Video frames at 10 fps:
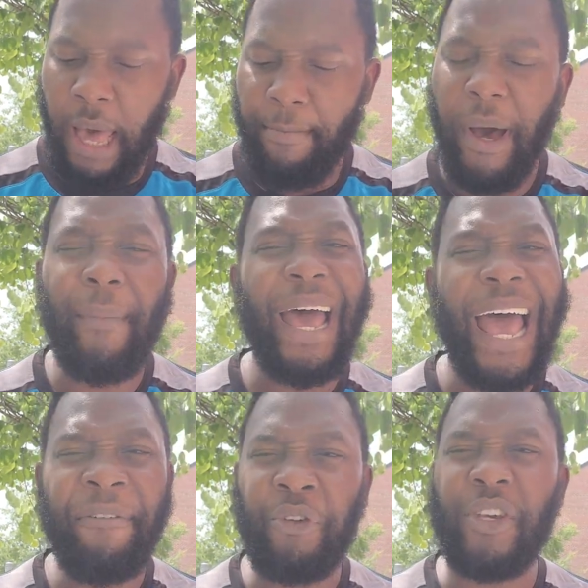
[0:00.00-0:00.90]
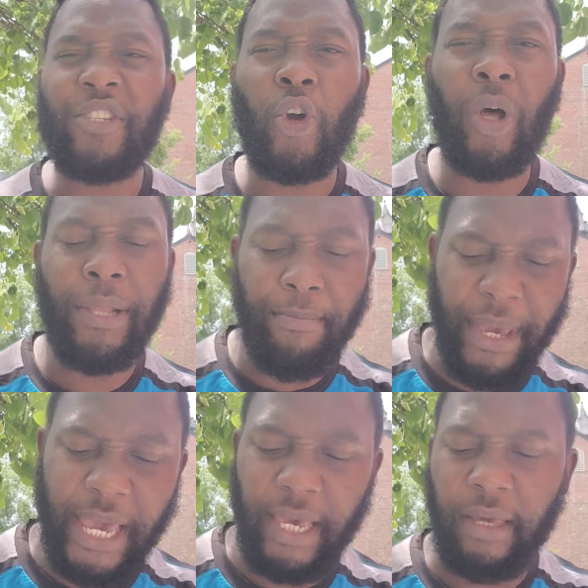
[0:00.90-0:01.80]
Mama Africa is calling
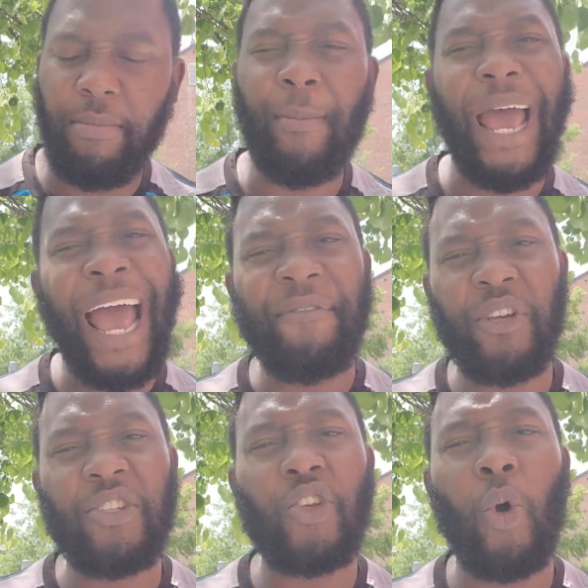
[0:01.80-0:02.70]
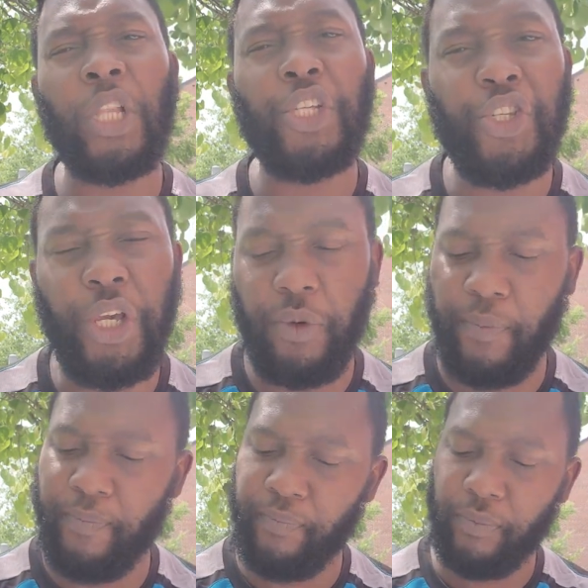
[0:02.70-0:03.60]
me. Mama Africa is calling you.
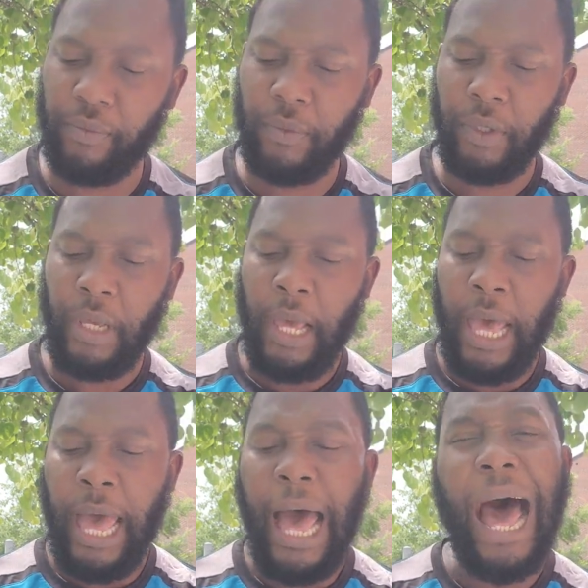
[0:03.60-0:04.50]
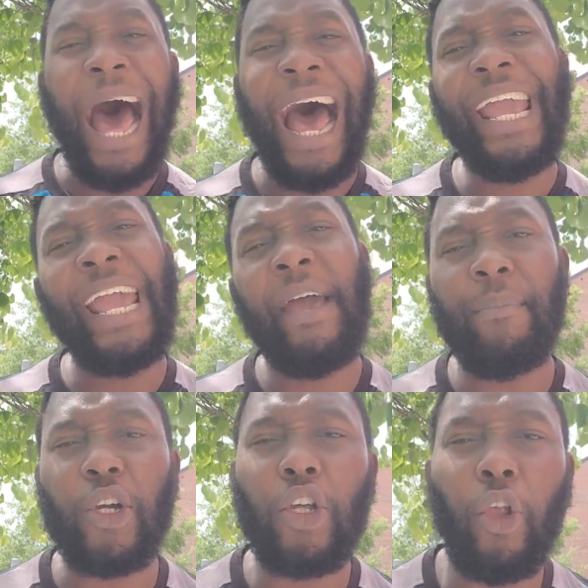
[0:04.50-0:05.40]
I am
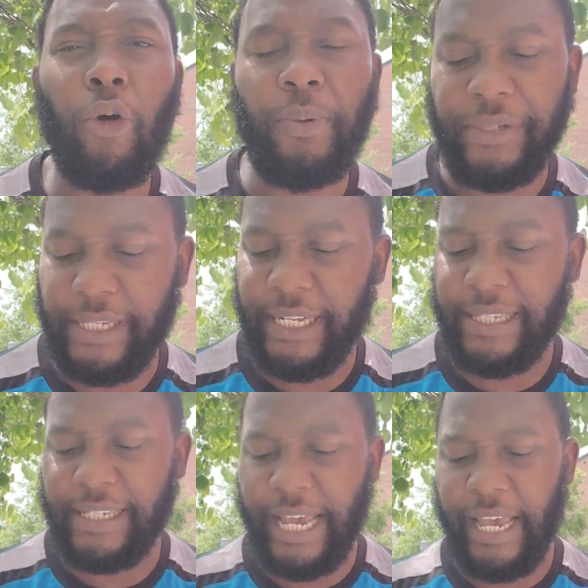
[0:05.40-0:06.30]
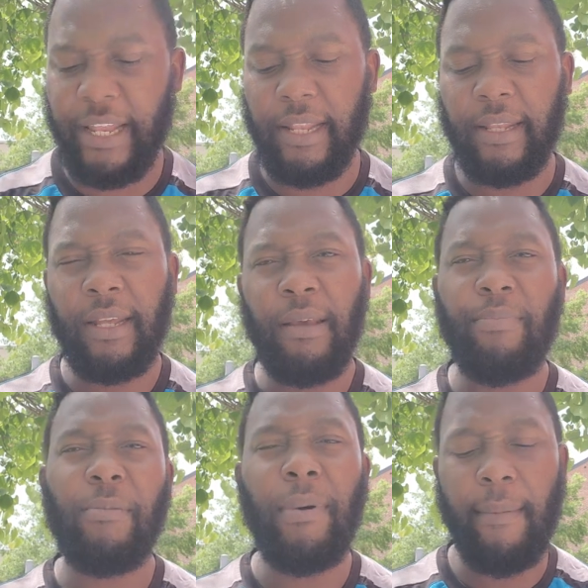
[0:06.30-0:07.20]
a global citizen,
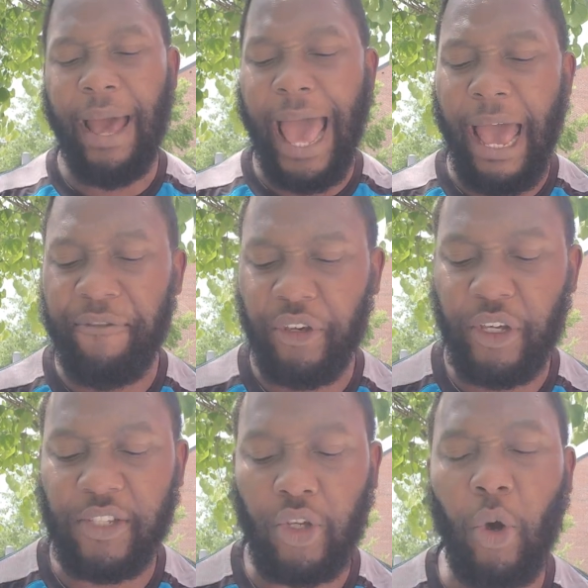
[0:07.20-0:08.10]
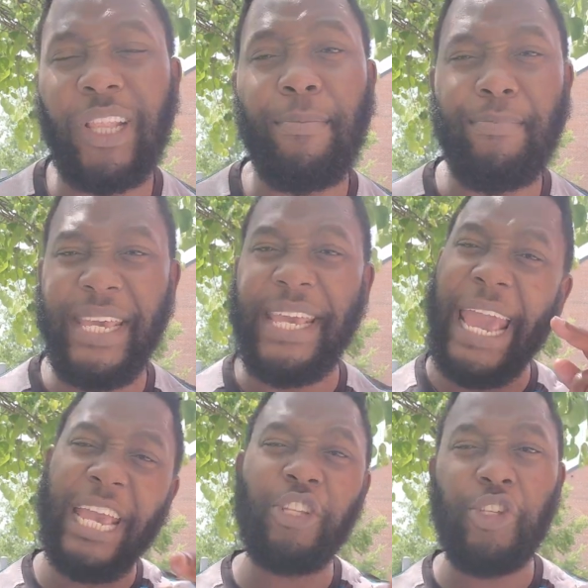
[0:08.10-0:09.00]
but Mama Africa is calling me
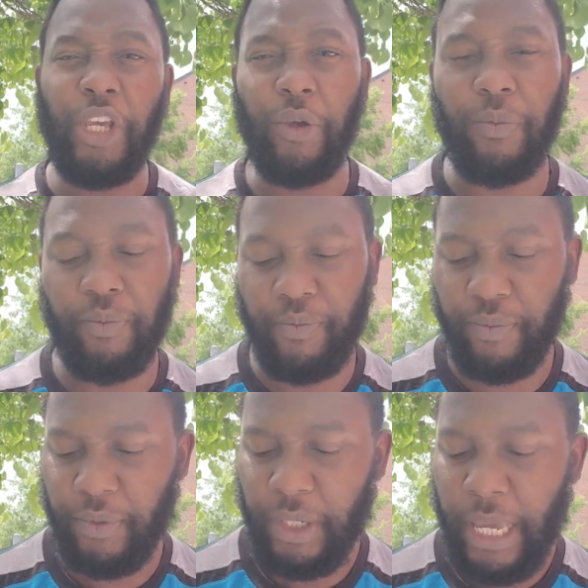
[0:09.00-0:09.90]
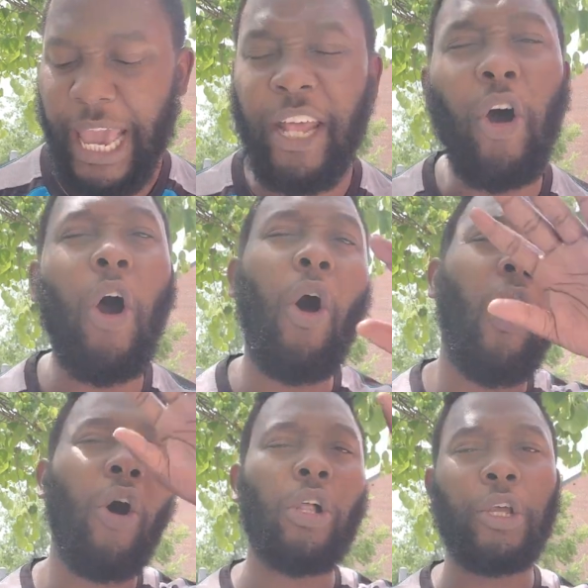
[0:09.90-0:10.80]
and you and
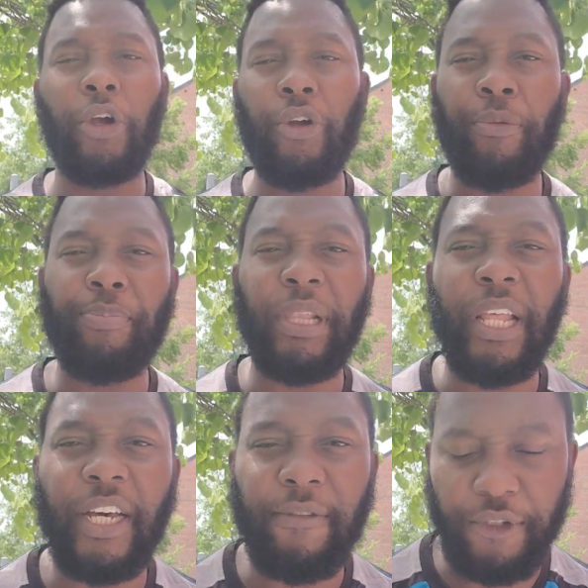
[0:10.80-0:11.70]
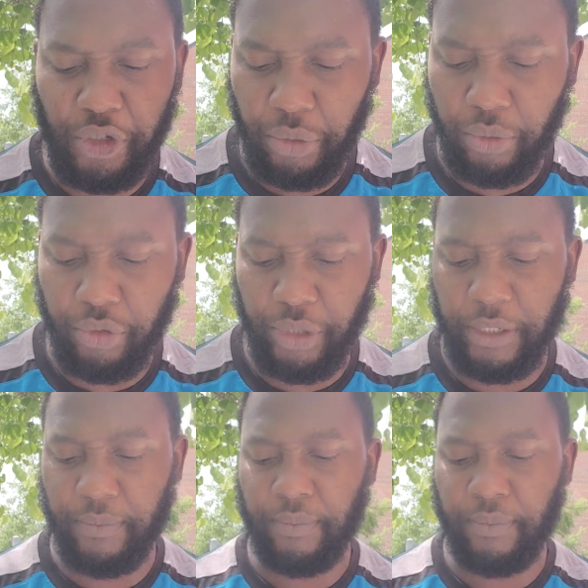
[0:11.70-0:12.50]
all her beloved children.